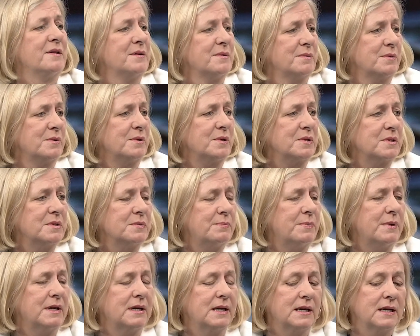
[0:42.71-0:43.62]
the rules.
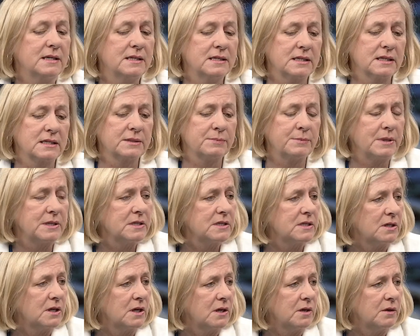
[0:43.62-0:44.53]
But six months
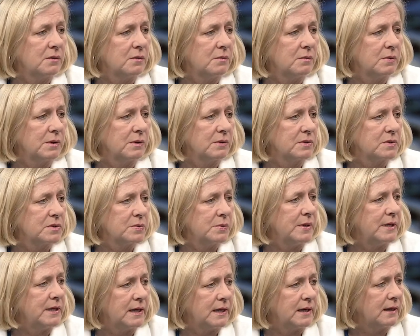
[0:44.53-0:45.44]
ago, we were
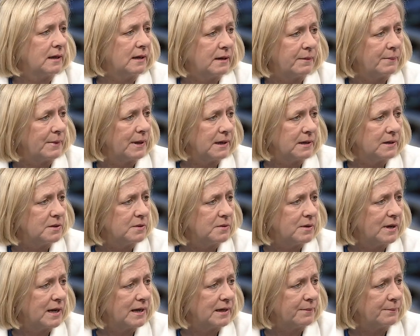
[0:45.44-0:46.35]
tweeting about who
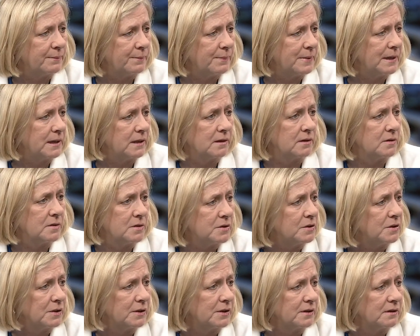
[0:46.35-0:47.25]
had a bigger
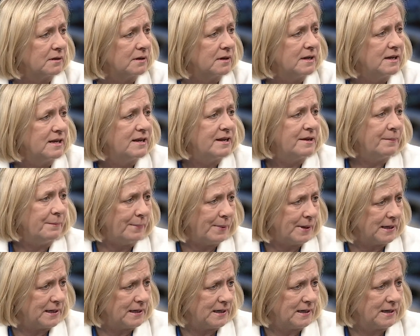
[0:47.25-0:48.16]
nuclear
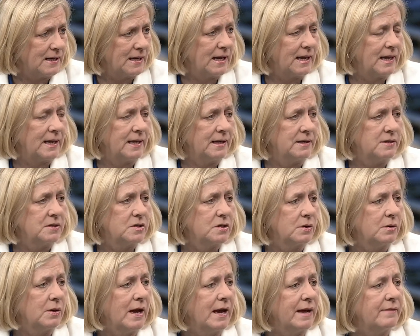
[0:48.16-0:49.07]
button. And
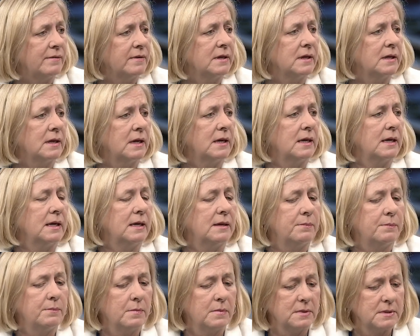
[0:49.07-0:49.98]
so having
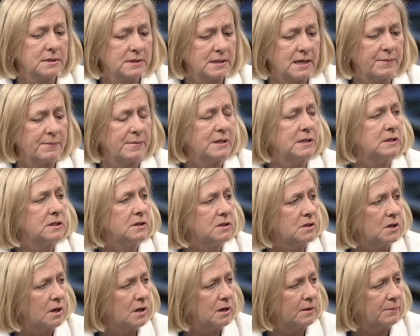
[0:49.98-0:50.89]
a summit to
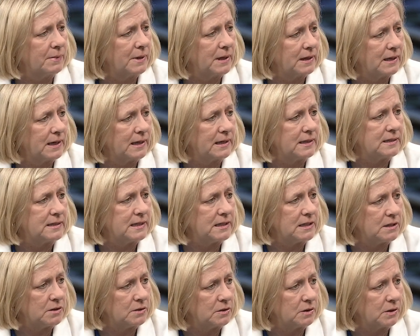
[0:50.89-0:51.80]
talk about how to
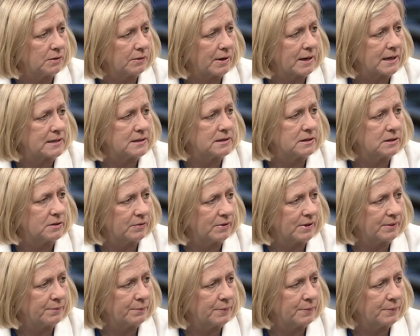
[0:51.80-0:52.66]
denuclearize the Korean